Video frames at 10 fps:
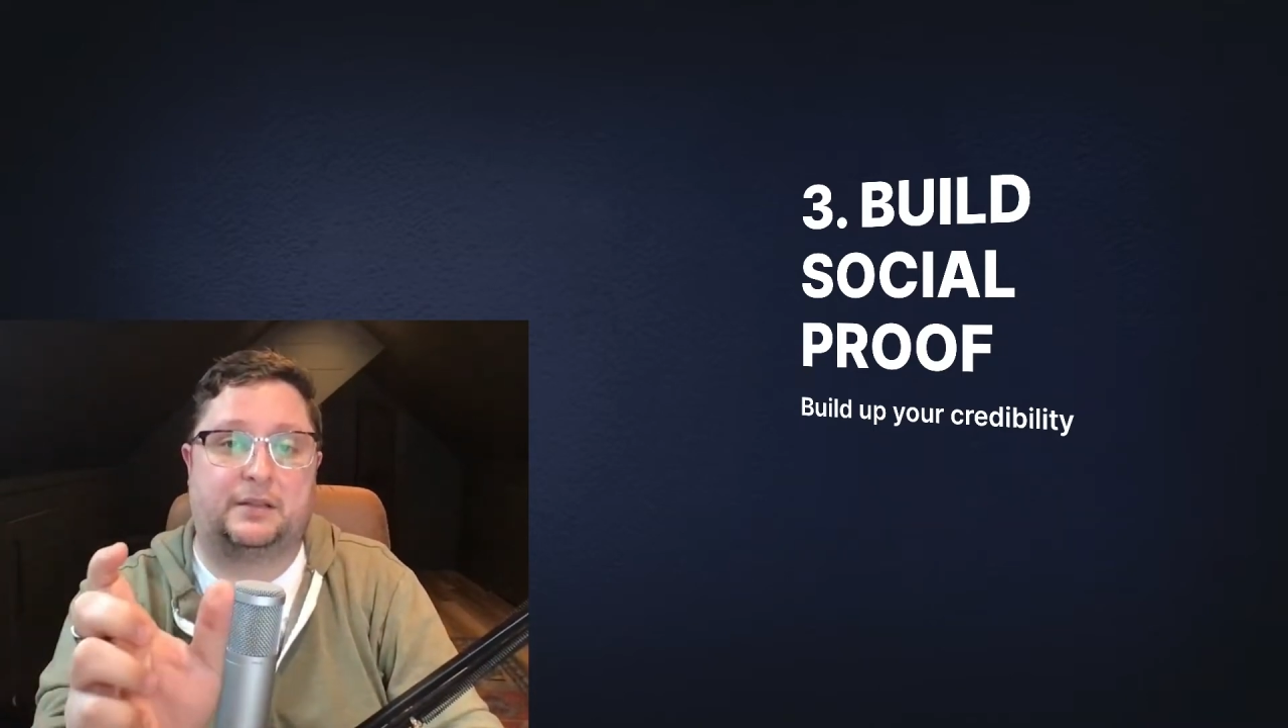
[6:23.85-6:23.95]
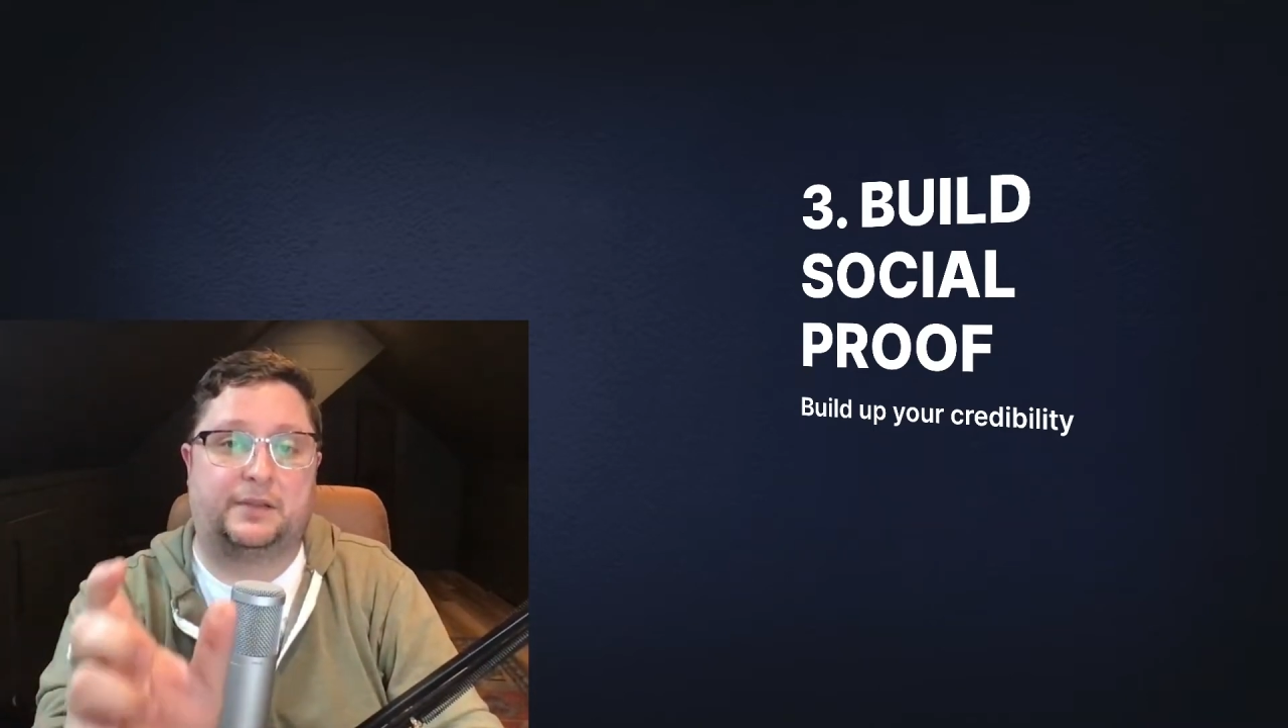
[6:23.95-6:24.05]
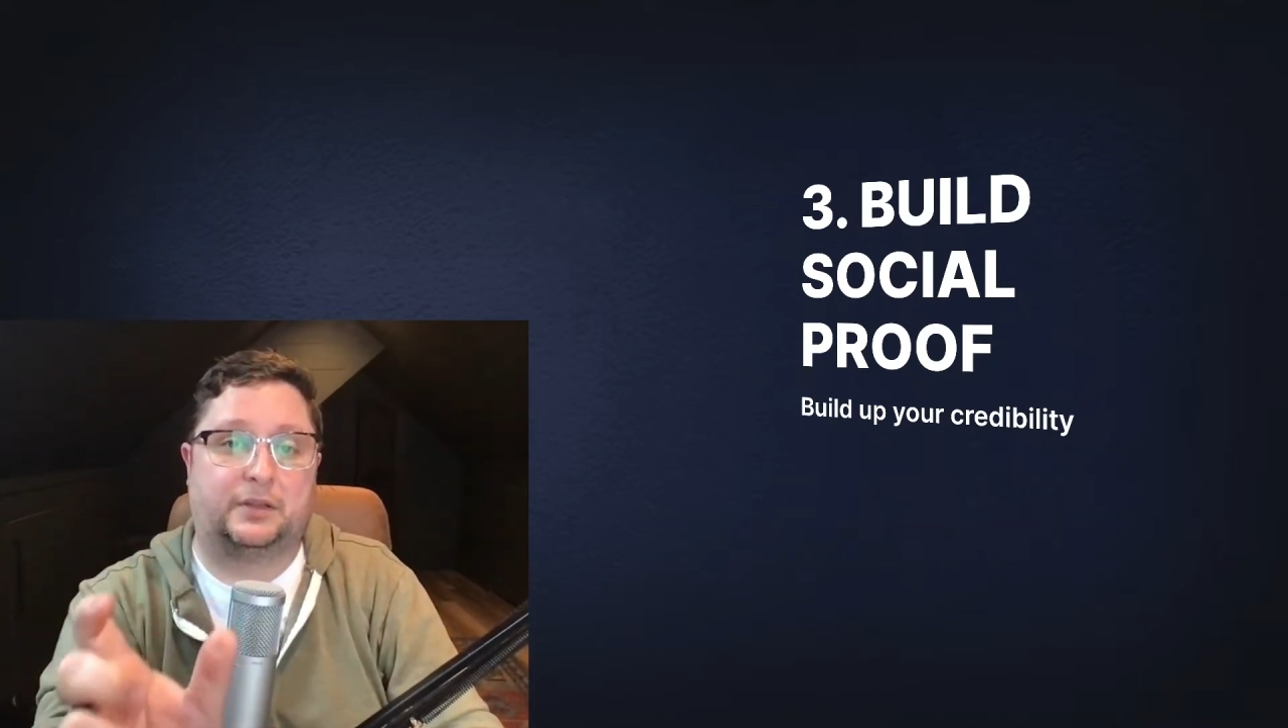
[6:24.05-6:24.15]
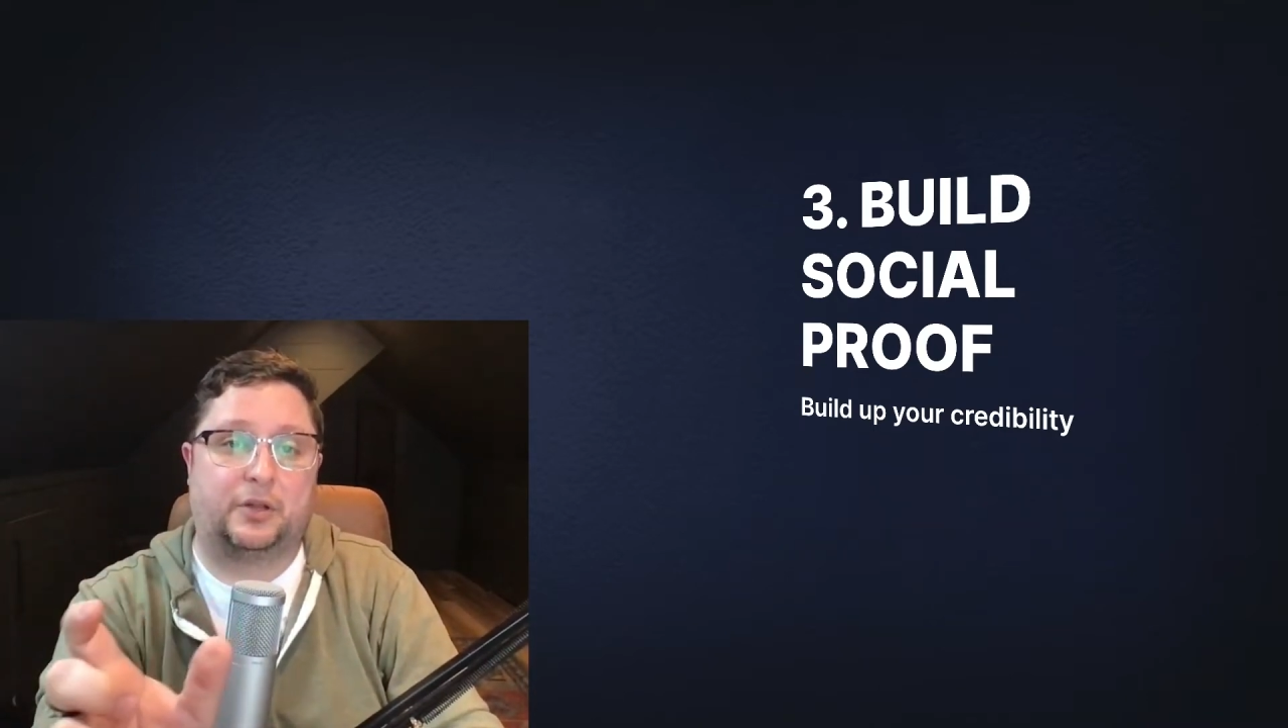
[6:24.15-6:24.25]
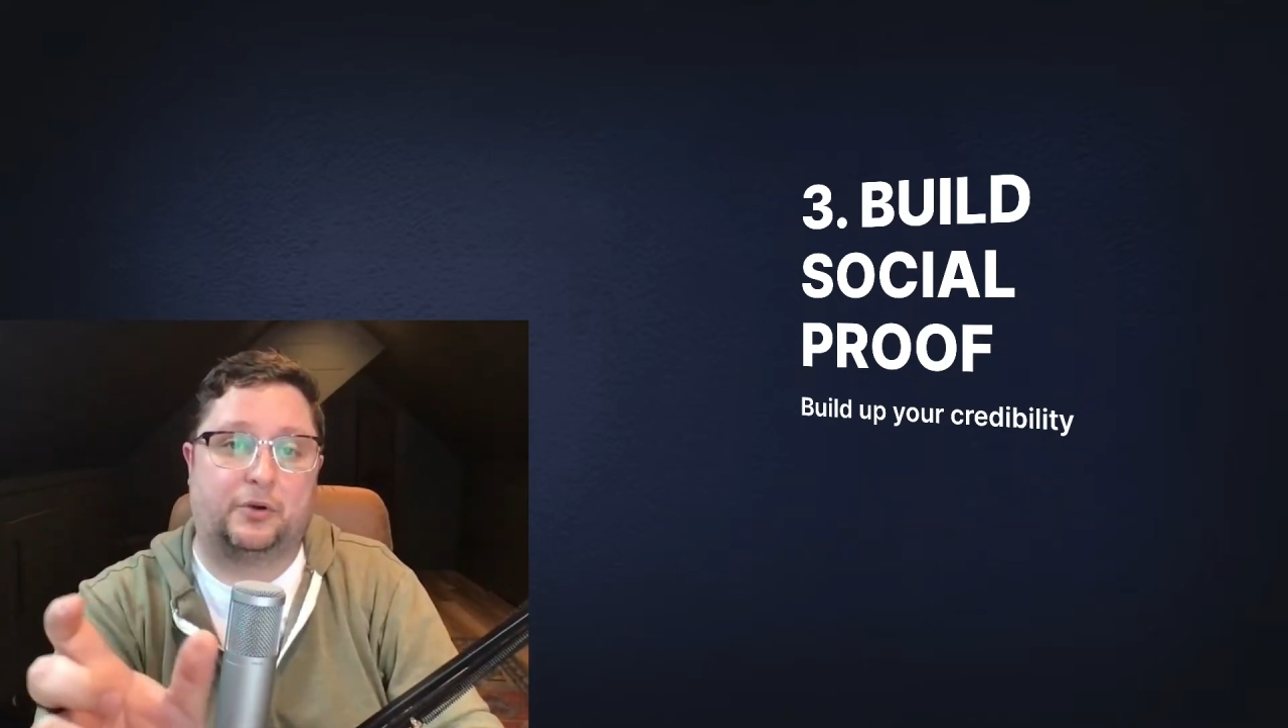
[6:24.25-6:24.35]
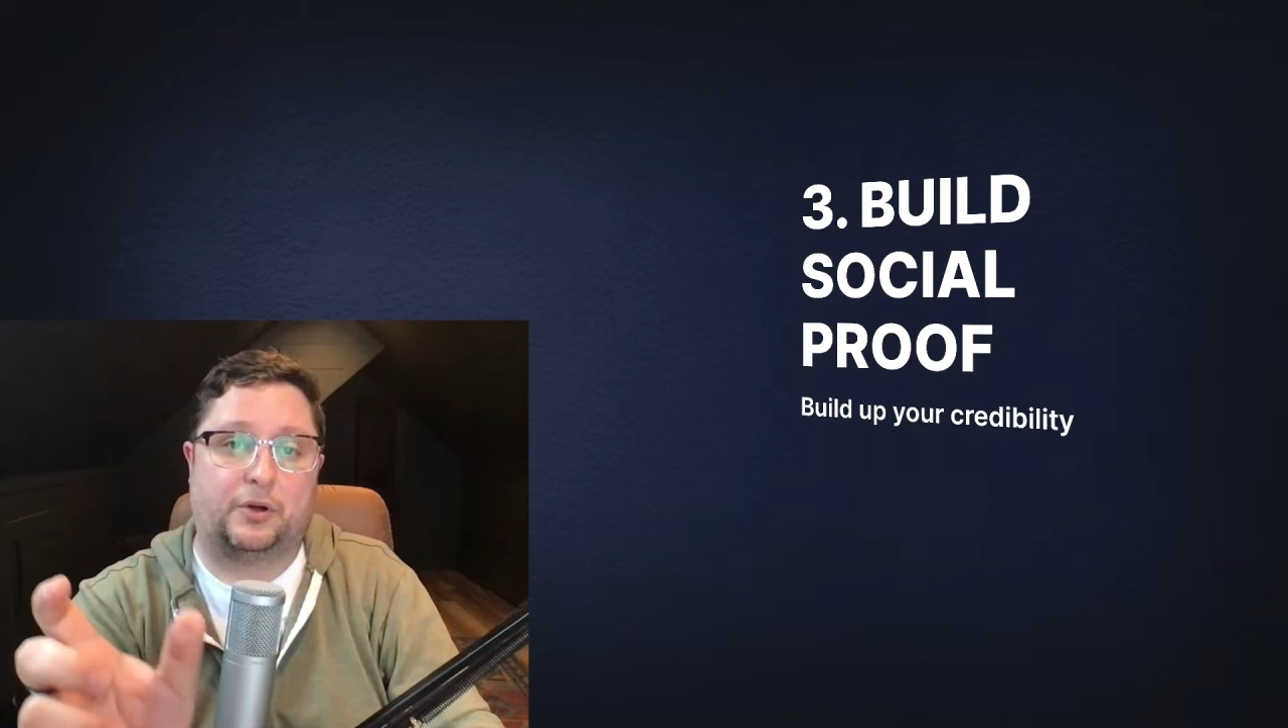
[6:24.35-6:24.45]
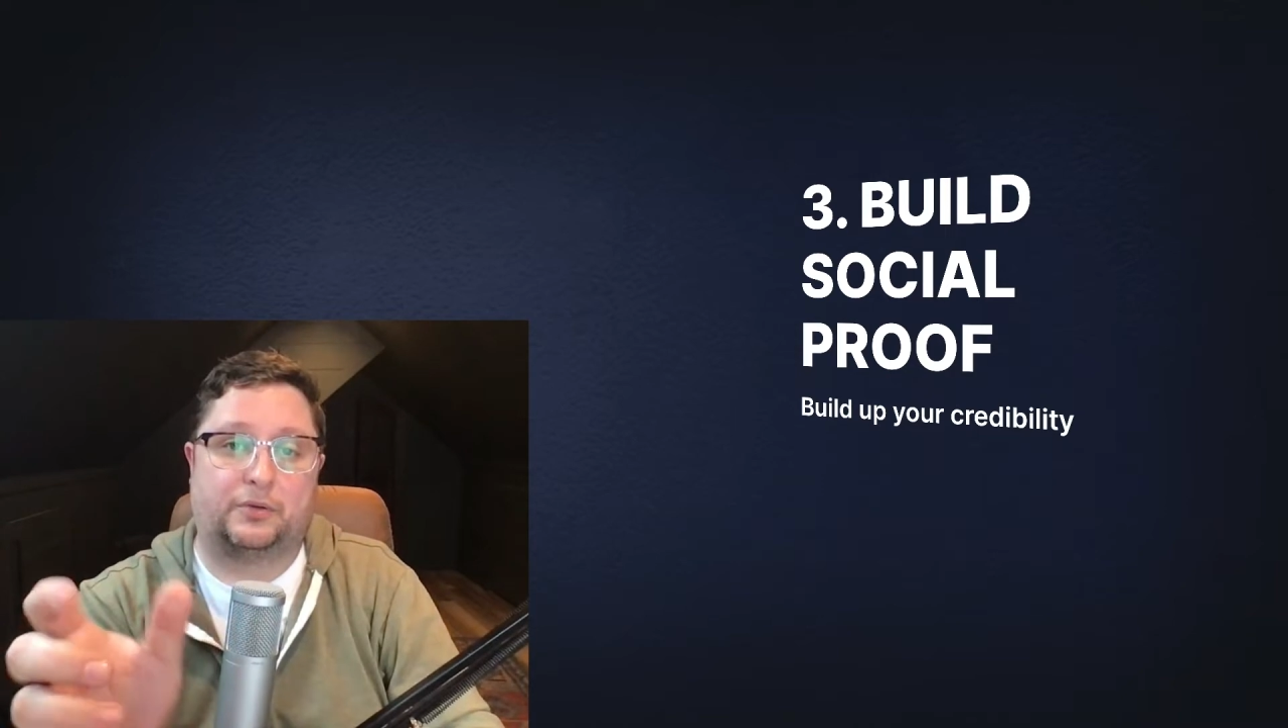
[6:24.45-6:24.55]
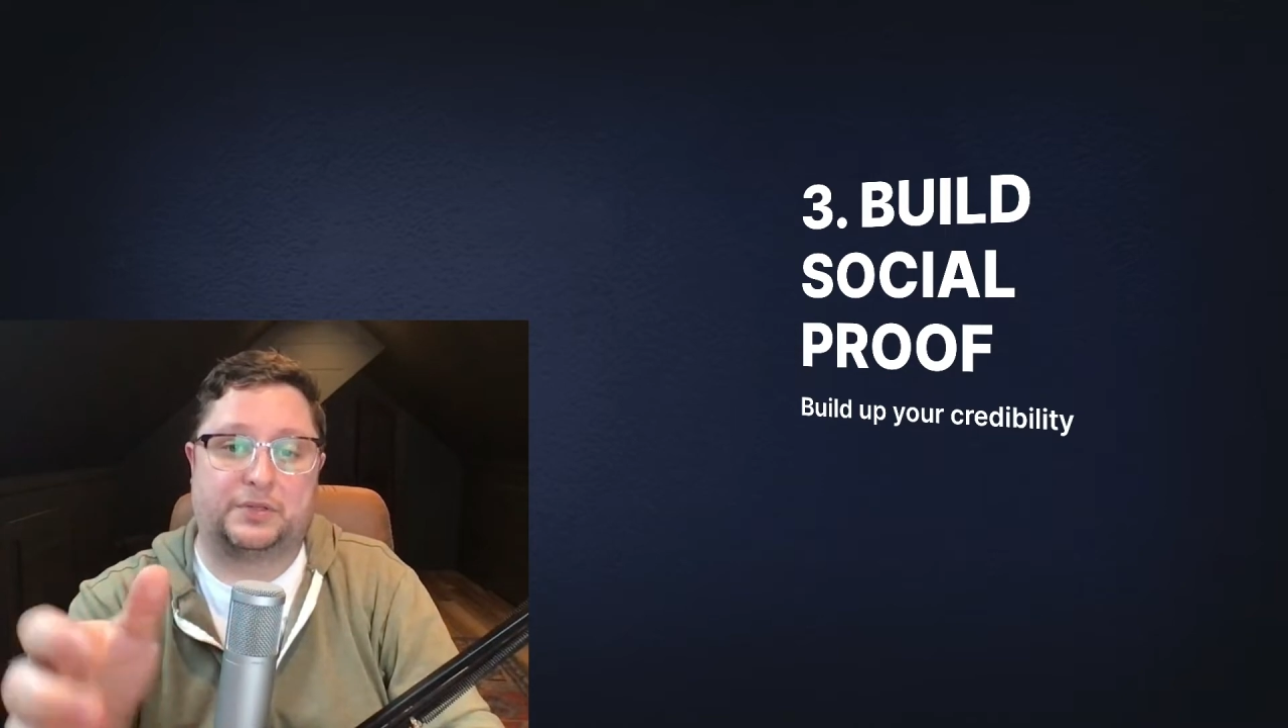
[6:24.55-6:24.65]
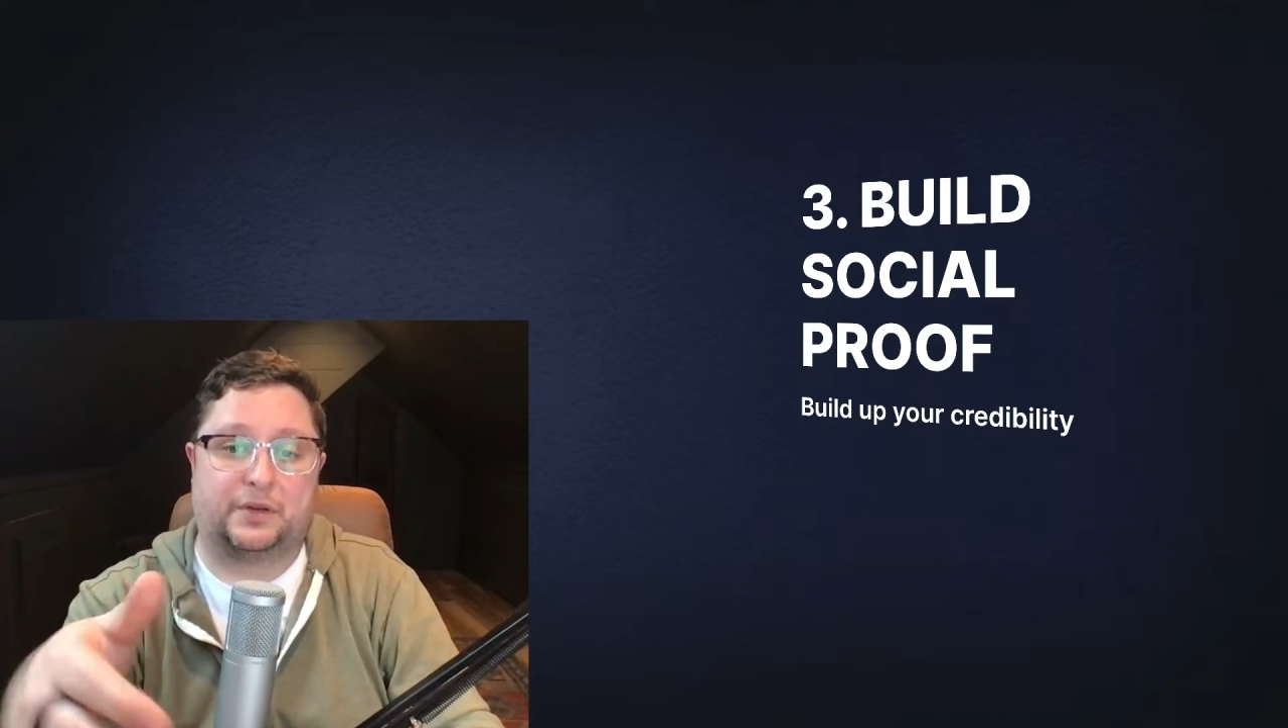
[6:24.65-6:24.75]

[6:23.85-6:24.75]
the logos